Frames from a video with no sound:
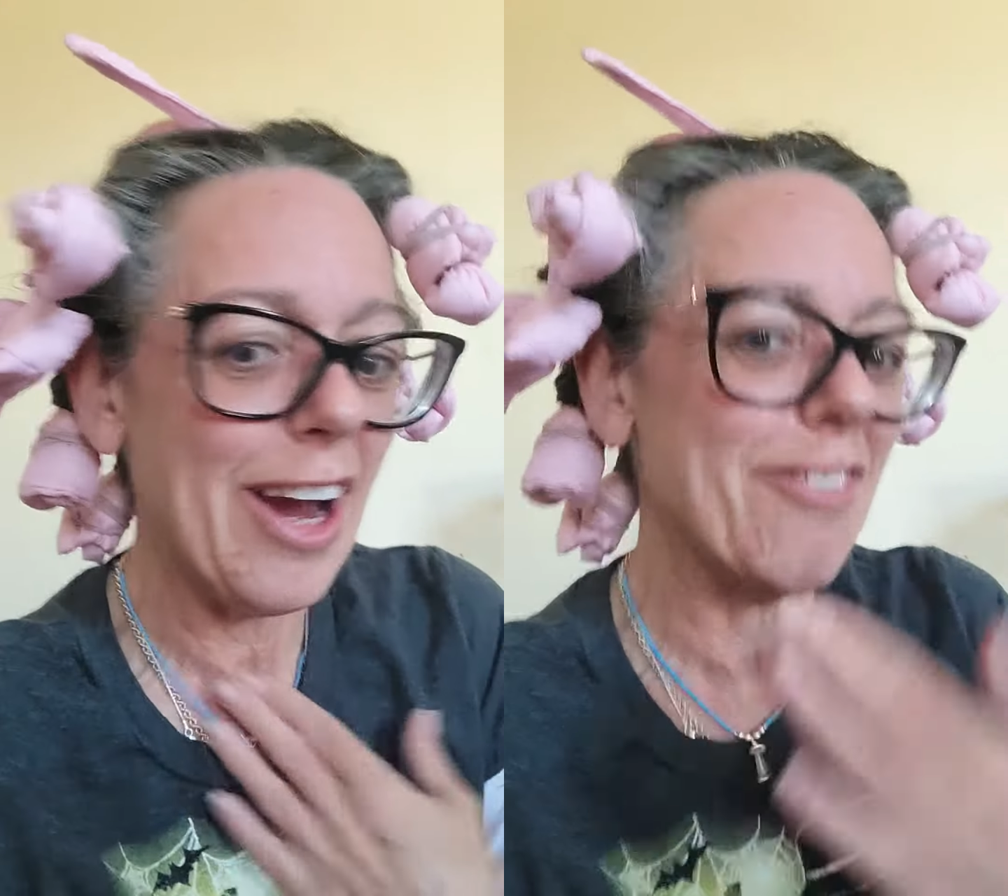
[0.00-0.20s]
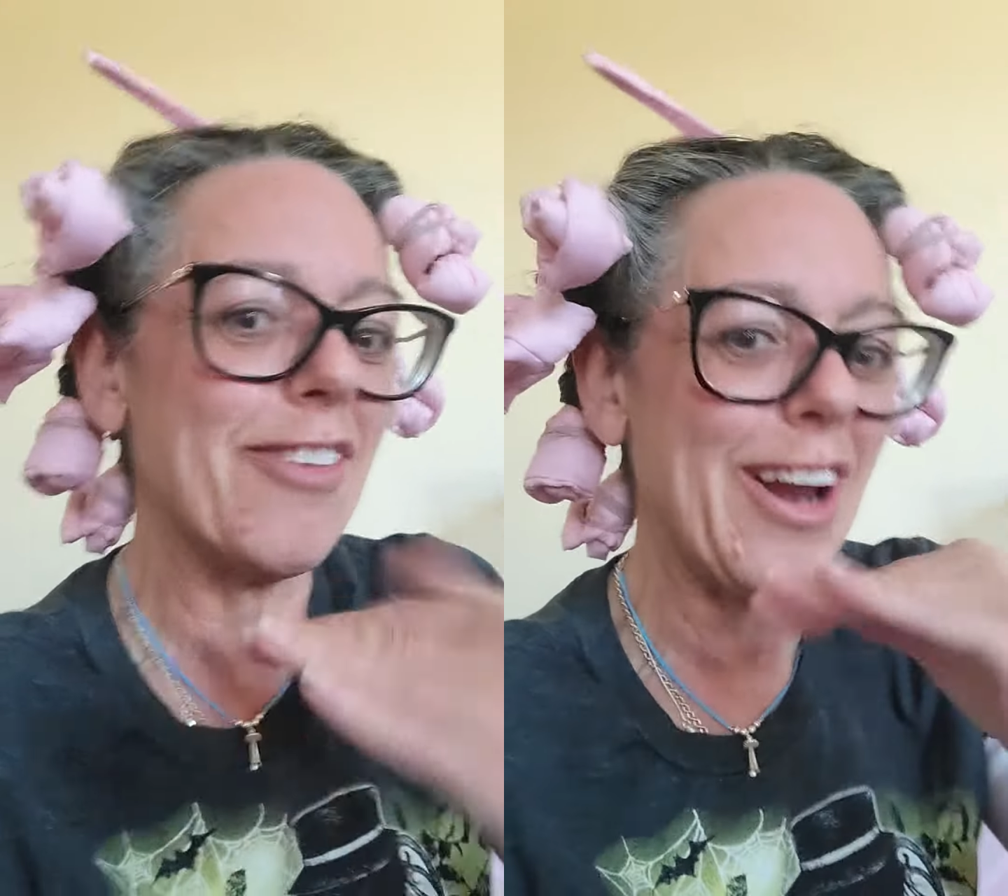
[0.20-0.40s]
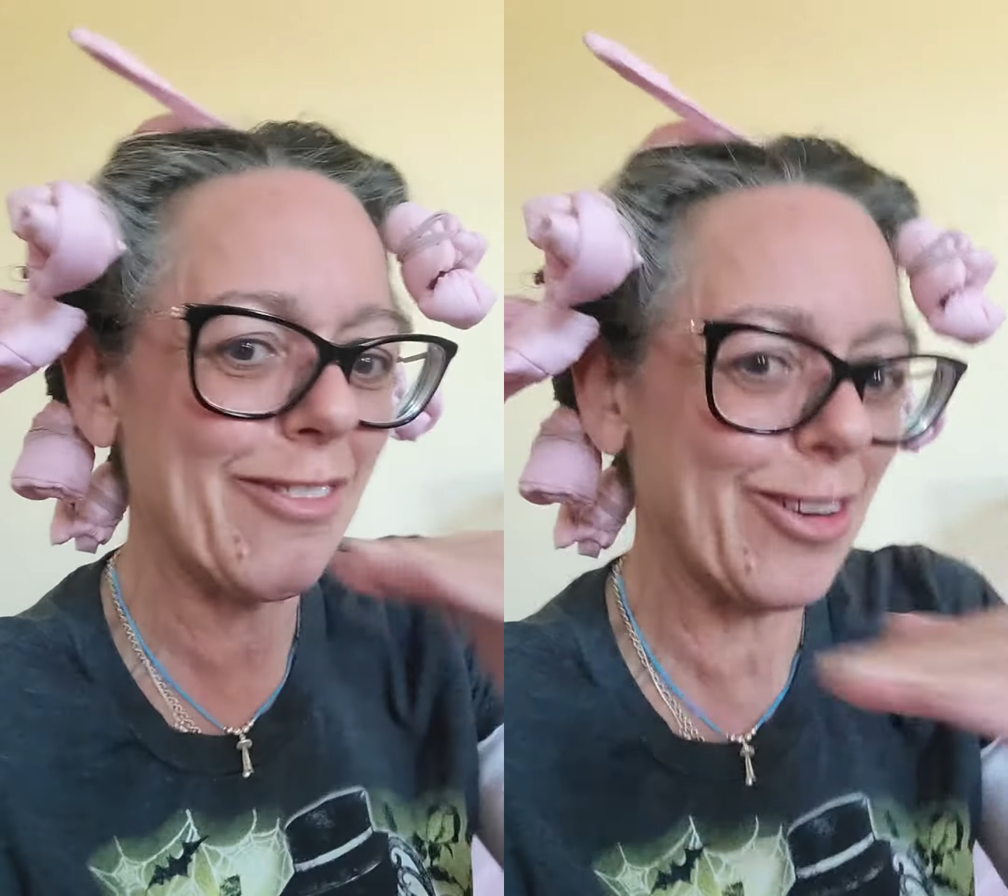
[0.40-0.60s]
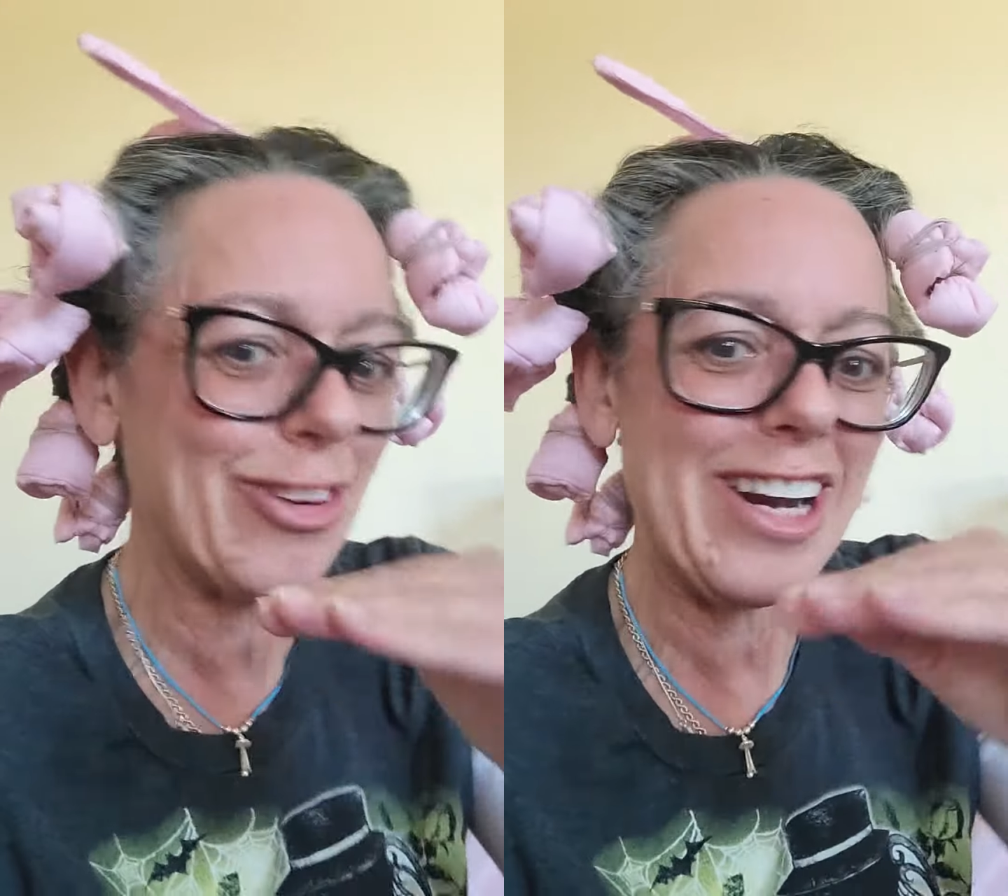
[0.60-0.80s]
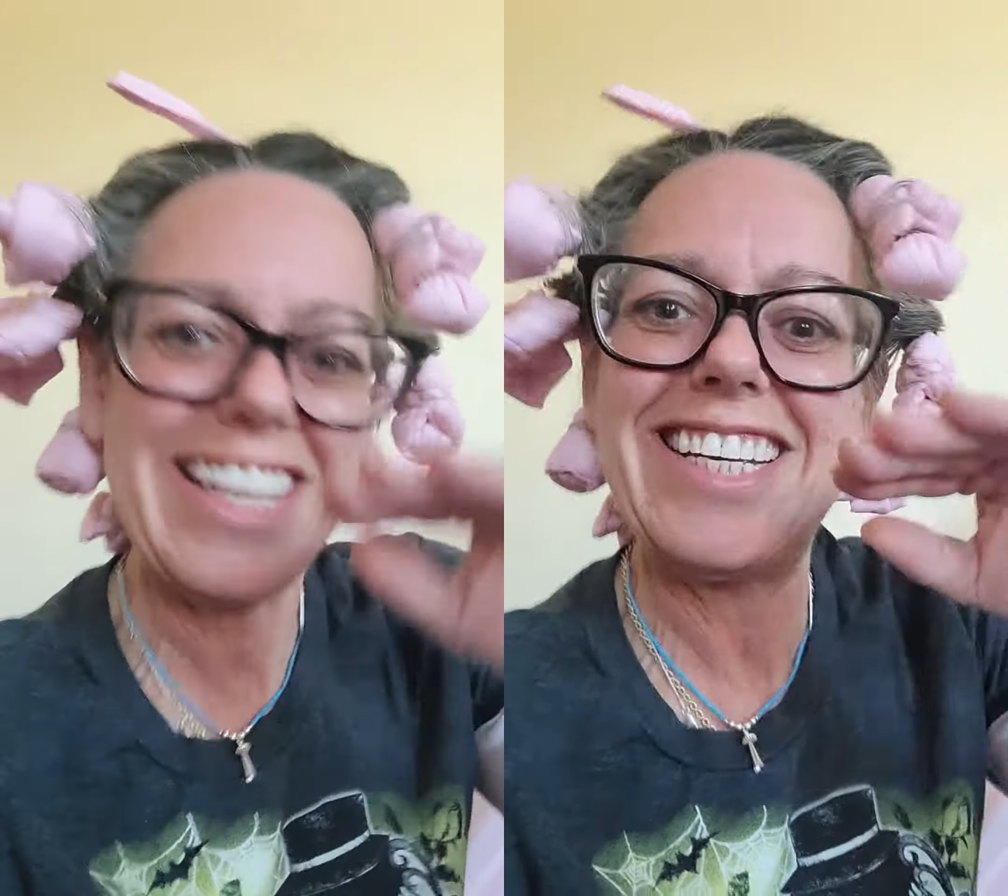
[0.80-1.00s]
I've never
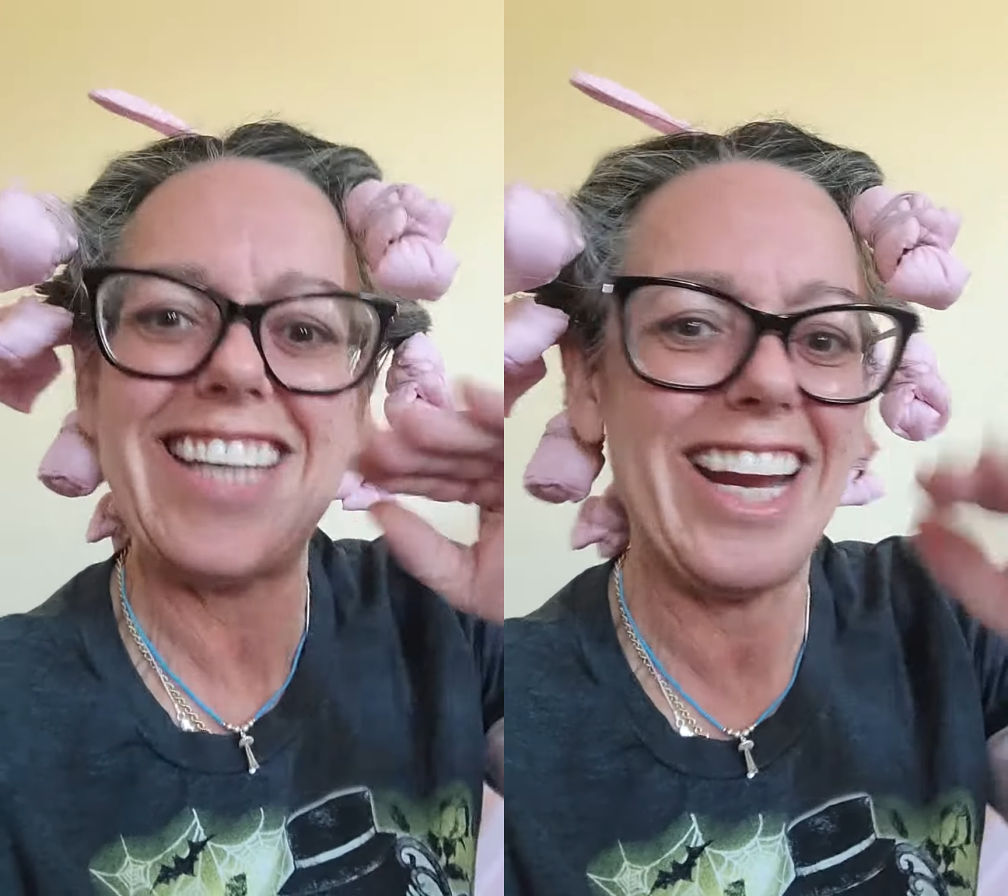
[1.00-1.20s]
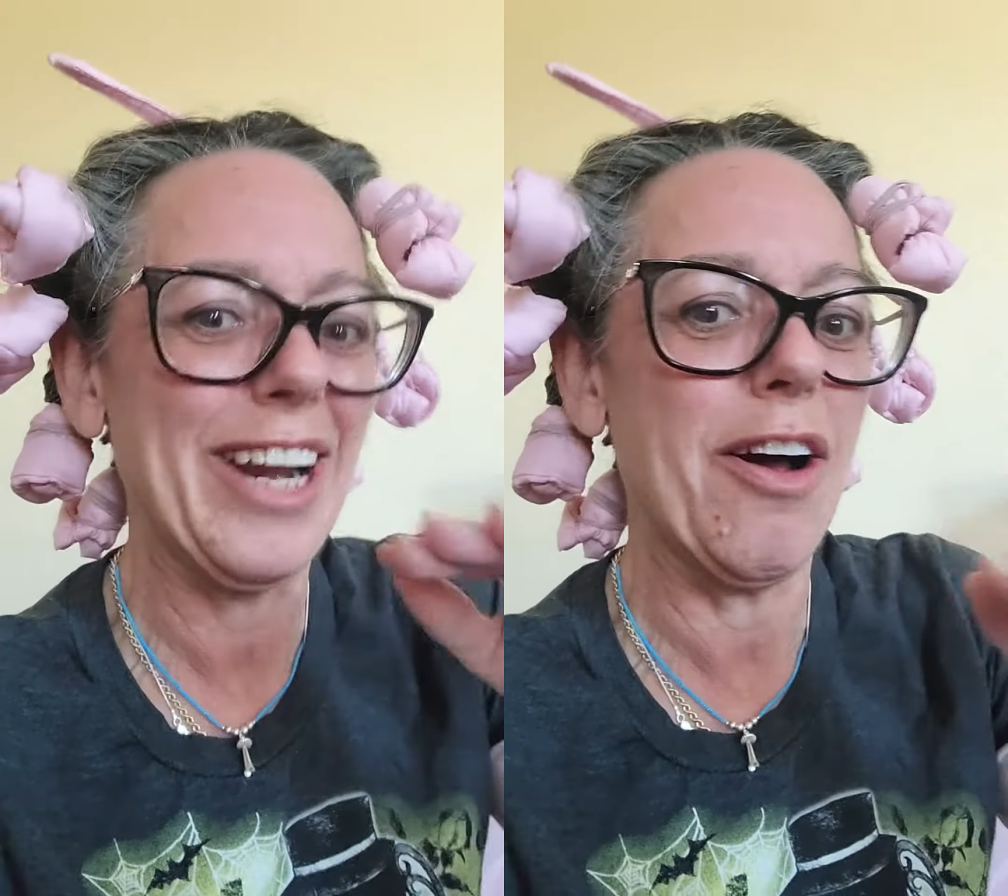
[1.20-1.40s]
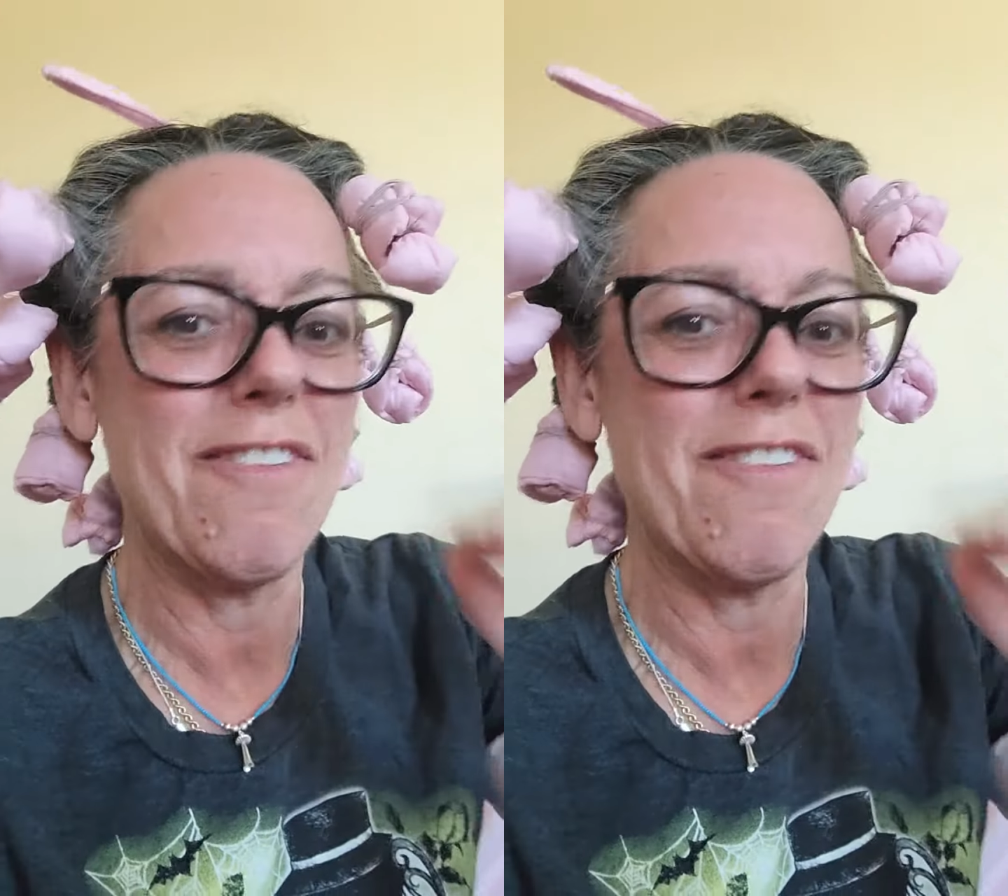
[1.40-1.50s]
tried to date